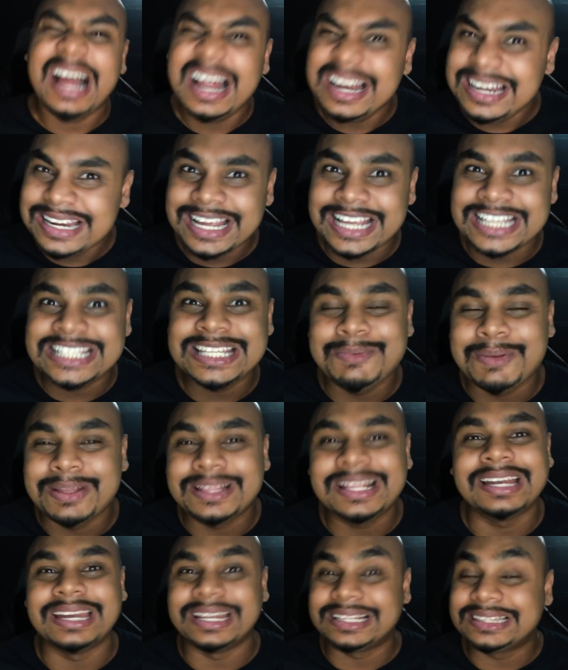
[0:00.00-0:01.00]

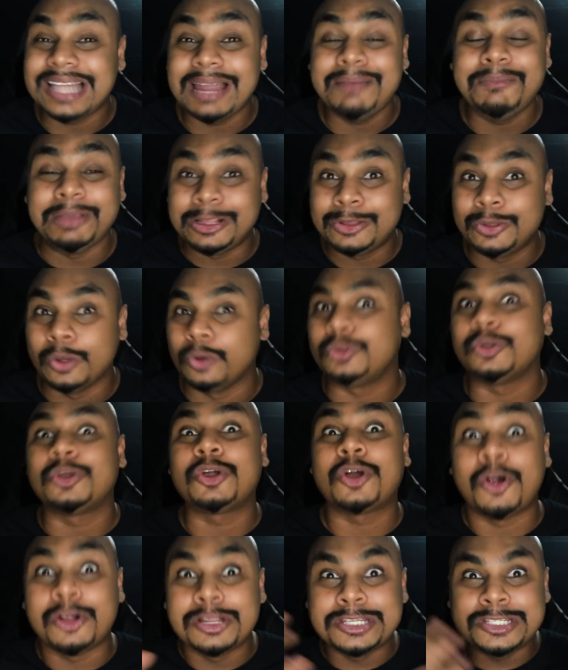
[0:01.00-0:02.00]
underestimated the time it took to
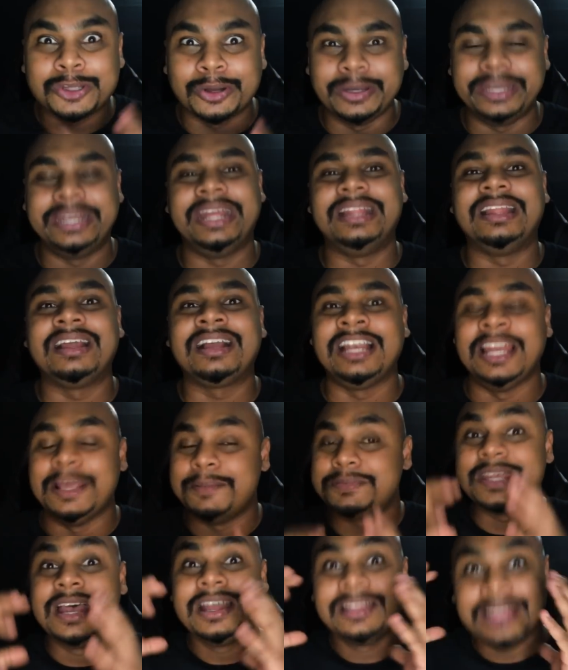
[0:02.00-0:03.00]
consolidate the
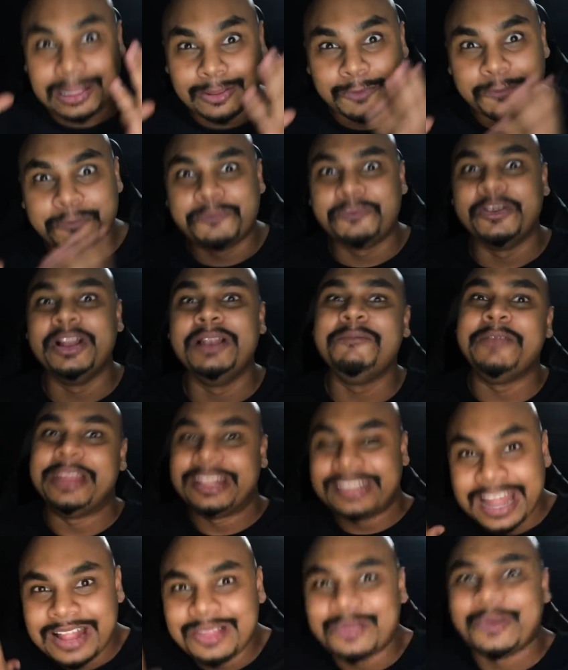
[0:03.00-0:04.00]
clips, then to film it,
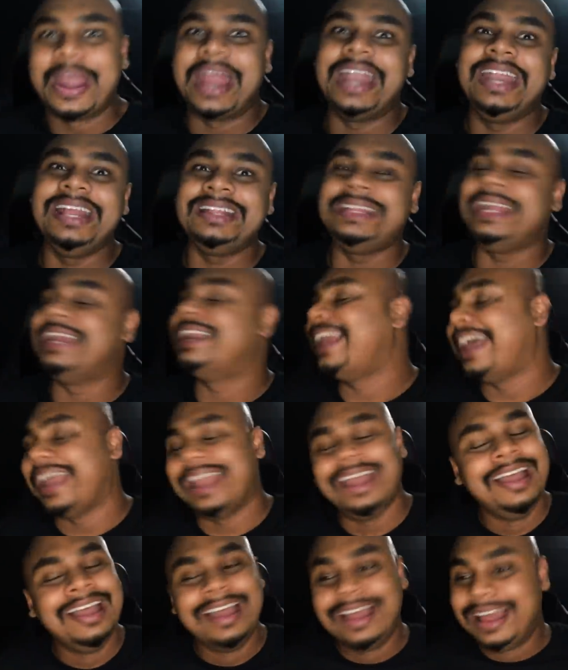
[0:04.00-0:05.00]
then to edit it,
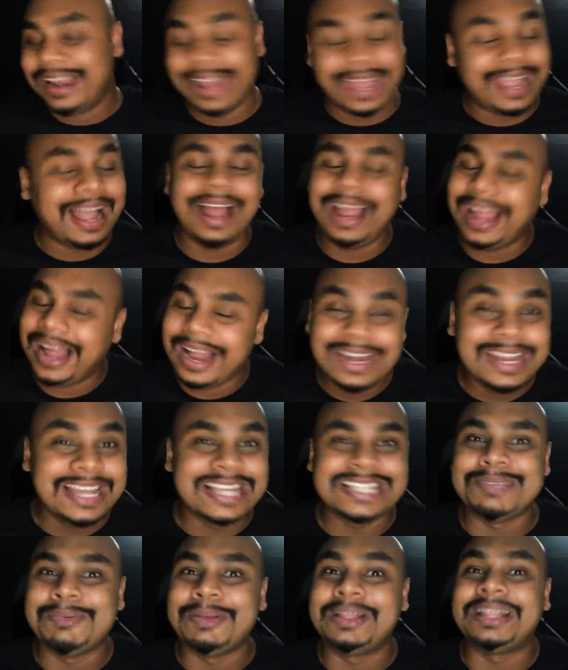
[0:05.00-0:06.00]
like I
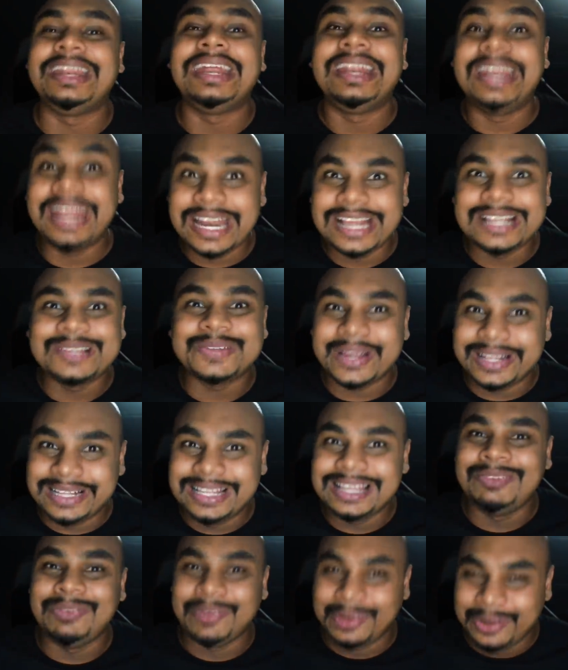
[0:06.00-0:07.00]
underestimated it. That is why
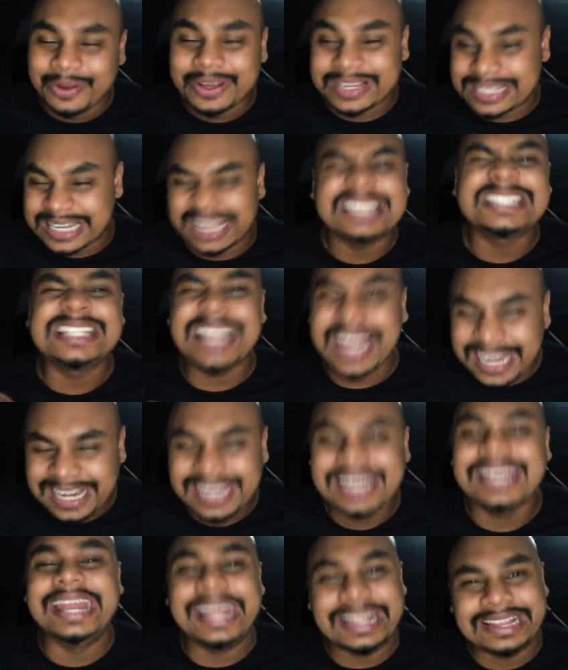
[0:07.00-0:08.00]
this video is like slightly
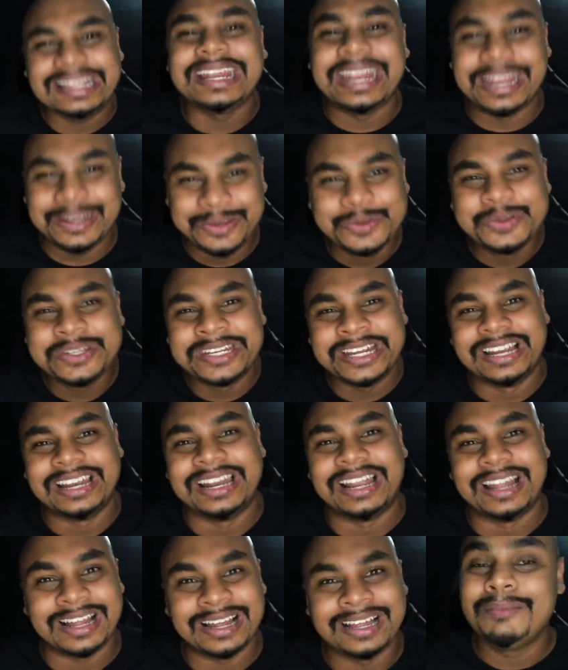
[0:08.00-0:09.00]
later than usual
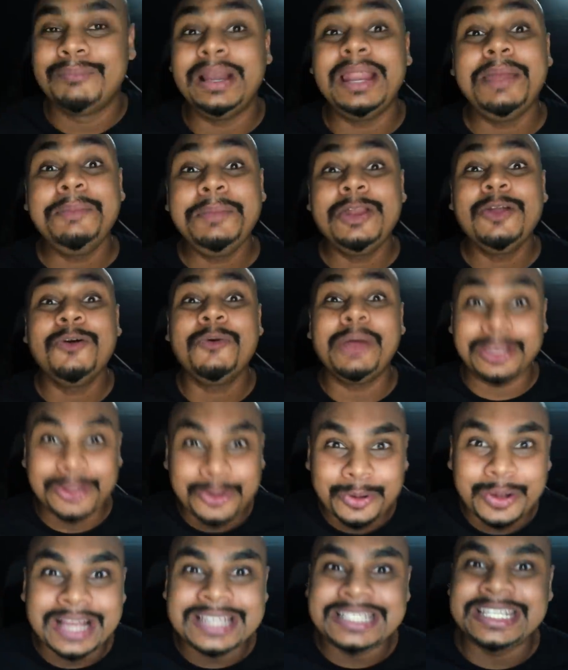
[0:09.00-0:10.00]
lah. But let me know what you
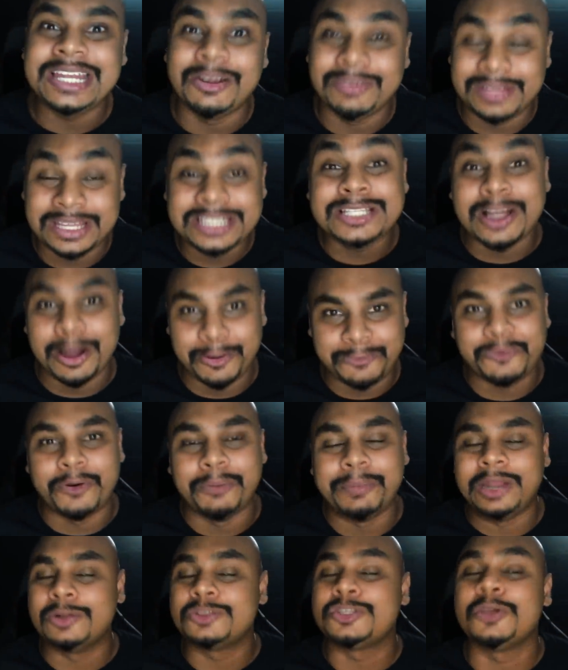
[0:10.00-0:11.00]
guys think of this style of
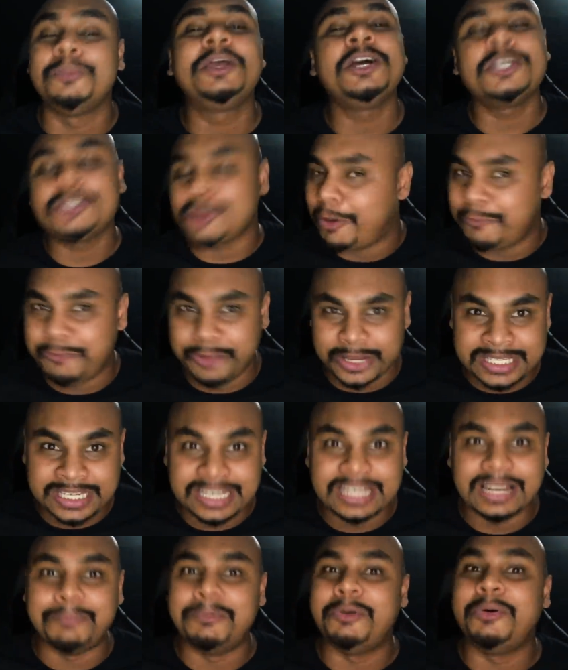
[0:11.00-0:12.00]
format also, because obviously
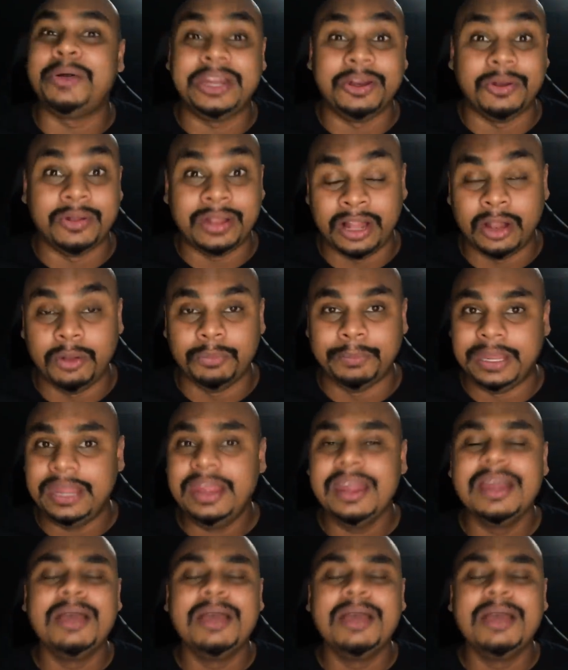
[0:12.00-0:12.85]
number one, it will help me,